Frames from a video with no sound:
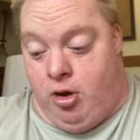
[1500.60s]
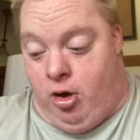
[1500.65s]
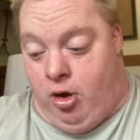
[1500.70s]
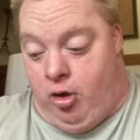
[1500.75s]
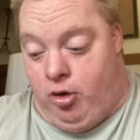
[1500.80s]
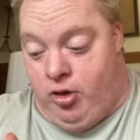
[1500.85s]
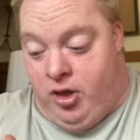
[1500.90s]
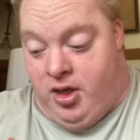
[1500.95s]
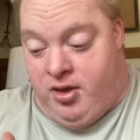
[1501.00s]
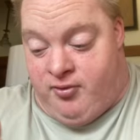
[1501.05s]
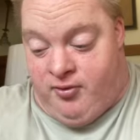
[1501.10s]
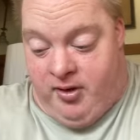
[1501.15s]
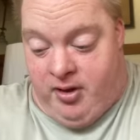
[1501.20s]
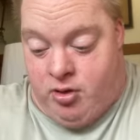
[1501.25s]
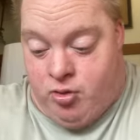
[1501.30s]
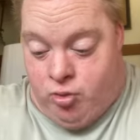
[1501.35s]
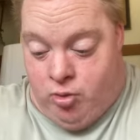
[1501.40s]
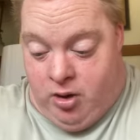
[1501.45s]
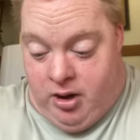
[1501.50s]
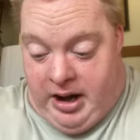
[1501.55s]
always
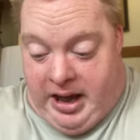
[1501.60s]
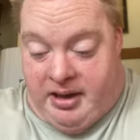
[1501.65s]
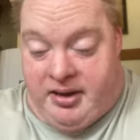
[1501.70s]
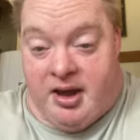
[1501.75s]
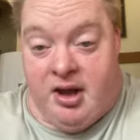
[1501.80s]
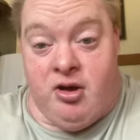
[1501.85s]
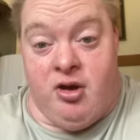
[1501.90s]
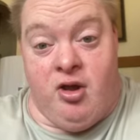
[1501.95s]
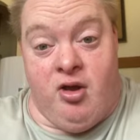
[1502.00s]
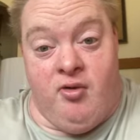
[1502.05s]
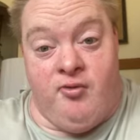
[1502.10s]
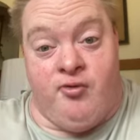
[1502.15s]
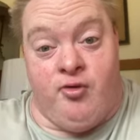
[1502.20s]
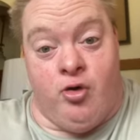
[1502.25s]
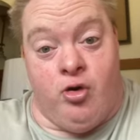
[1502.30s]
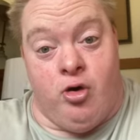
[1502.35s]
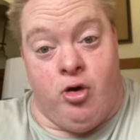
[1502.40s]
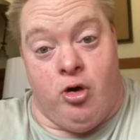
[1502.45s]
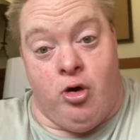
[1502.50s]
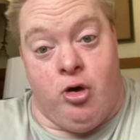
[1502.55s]
think what I can do
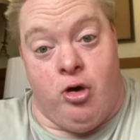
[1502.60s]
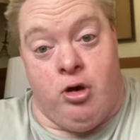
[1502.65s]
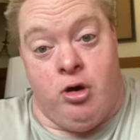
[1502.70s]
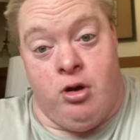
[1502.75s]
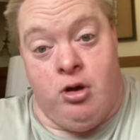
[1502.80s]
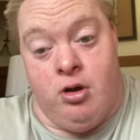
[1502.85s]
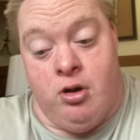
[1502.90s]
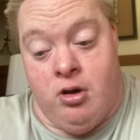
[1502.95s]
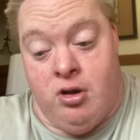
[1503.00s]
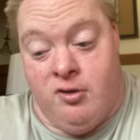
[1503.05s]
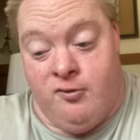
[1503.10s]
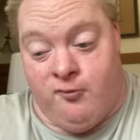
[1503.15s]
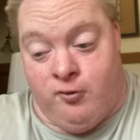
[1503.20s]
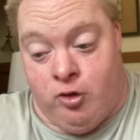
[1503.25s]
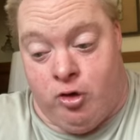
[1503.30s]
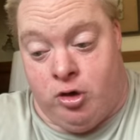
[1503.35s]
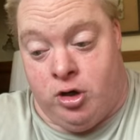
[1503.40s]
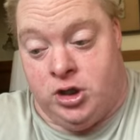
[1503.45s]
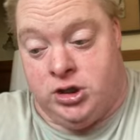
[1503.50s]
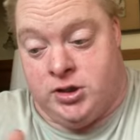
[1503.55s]
for
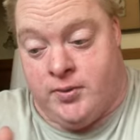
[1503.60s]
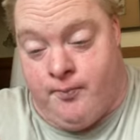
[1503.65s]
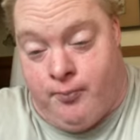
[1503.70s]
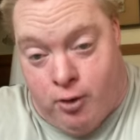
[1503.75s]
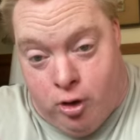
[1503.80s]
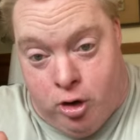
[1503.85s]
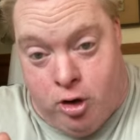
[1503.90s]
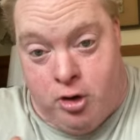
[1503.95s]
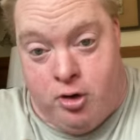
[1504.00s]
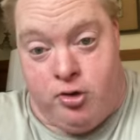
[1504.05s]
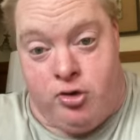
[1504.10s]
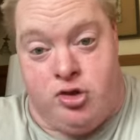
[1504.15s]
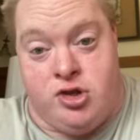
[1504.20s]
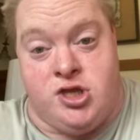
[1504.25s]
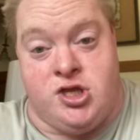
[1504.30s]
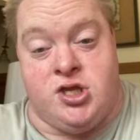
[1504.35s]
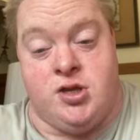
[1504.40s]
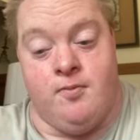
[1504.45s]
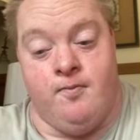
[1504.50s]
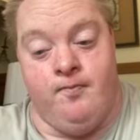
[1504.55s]

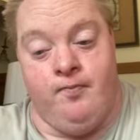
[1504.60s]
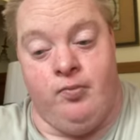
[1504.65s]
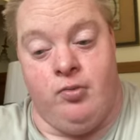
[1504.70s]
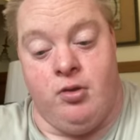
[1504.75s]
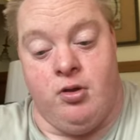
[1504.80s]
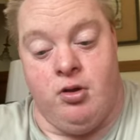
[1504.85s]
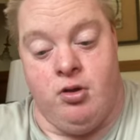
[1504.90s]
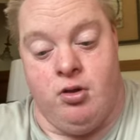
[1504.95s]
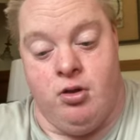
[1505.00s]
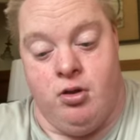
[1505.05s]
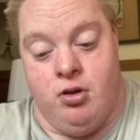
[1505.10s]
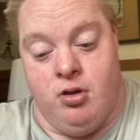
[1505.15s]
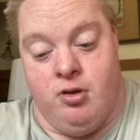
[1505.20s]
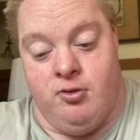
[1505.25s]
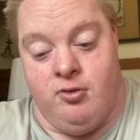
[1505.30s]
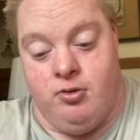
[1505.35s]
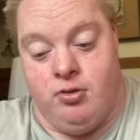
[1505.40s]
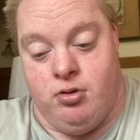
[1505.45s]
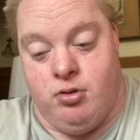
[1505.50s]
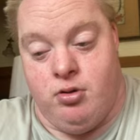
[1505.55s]
sports.
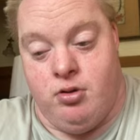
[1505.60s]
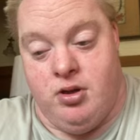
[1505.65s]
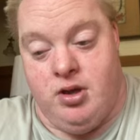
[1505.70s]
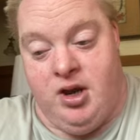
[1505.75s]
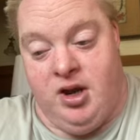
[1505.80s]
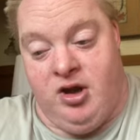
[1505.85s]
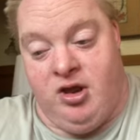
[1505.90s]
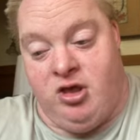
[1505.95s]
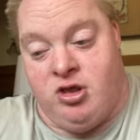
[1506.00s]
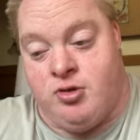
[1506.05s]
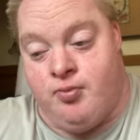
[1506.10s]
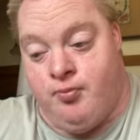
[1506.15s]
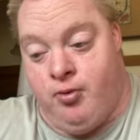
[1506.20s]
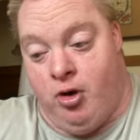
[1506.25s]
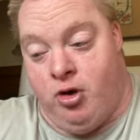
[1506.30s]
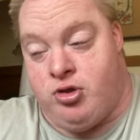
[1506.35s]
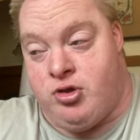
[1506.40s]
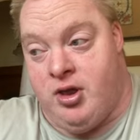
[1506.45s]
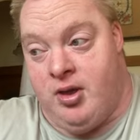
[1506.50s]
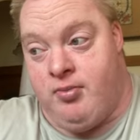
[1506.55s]
Any
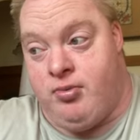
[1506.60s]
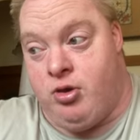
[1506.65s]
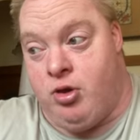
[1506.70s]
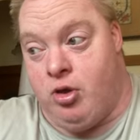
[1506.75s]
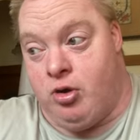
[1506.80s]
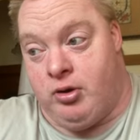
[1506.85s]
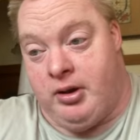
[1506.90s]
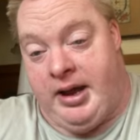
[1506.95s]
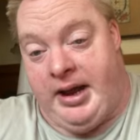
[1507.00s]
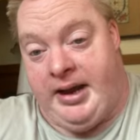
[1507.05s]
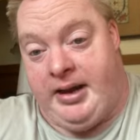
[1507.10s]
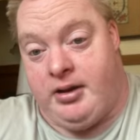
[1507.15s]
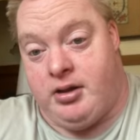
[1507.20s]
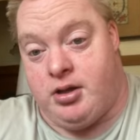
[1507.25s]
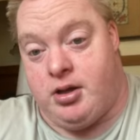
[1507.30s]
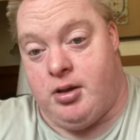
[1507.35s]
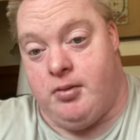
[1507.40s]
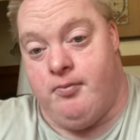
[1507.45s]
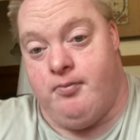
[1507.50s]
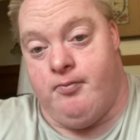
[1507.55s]
sports that you
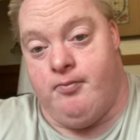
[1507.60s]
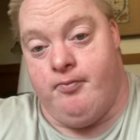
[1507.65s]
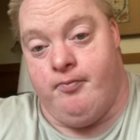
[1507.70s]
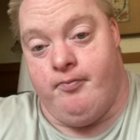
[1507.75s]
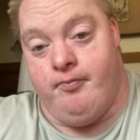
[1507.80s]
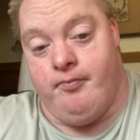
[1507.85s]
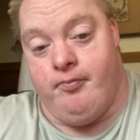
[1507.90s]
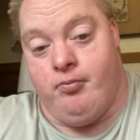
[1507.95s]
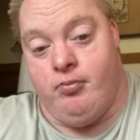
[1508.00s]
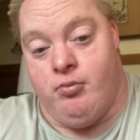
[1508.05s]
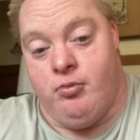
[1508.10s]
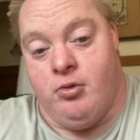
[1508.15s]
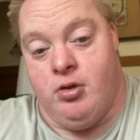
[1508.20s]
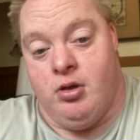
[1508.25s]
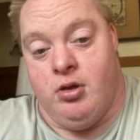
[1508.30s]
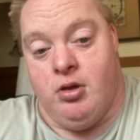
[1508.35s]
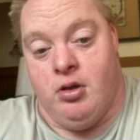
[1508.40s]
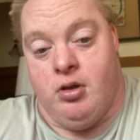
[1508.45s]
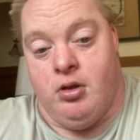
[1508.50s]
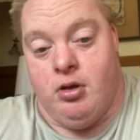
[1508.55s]
like.
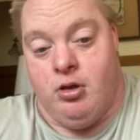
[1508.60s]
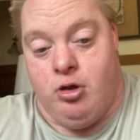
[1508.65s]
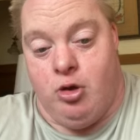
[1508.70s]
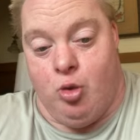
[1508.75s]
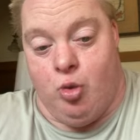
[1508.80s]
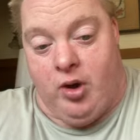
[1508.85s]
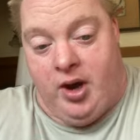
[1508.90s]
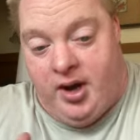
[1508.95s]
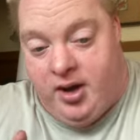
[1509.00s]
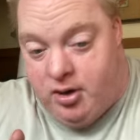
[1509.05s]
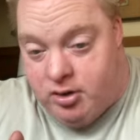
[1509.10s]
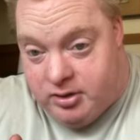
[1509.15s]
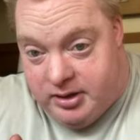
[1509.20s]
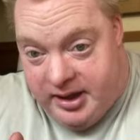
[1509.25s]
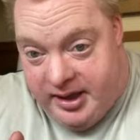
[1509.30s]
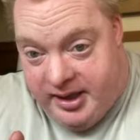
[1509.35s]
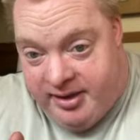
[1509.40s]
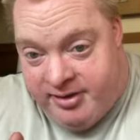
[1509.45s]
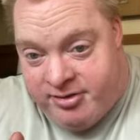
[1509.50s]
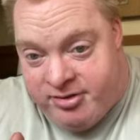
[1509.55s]
You like
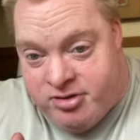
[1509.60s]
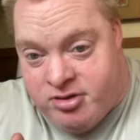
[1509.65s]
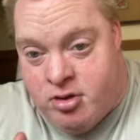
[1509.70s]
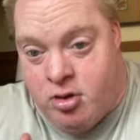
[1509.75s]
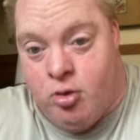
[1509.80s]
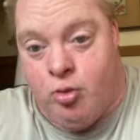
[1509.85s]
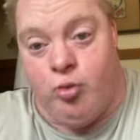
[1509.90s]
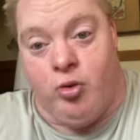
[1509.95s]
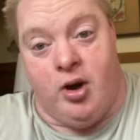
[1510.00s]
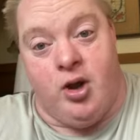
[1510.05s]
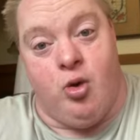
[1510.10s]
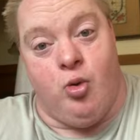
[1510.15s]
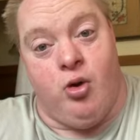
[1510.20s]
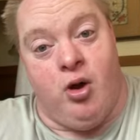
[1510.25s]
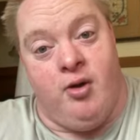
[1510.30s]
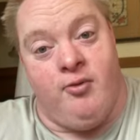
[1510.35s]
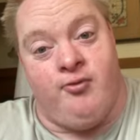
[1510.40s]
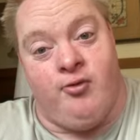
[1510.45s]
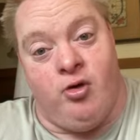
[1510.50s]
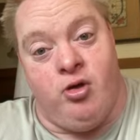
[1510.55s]
lists, what you
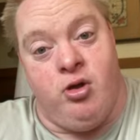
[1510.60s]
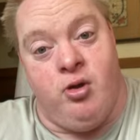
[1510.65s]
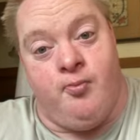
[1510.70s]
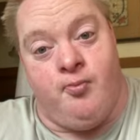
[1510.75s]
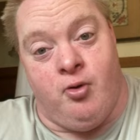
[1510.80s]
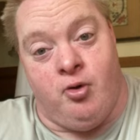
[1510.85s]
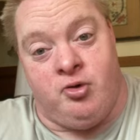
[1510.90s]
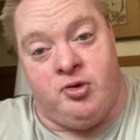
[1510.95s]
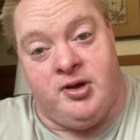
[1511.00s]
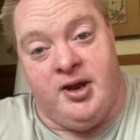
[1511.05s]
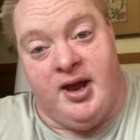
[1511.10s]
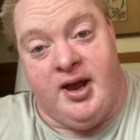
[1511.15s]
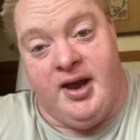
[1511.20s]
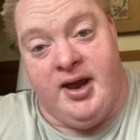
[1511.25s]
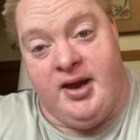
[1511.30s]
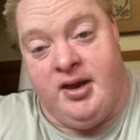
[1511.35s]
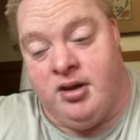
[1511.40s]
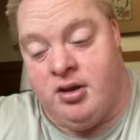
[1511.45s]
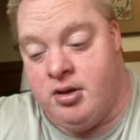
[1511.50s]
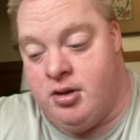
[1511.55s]
want for your
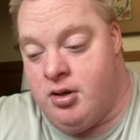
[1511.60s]
birthday,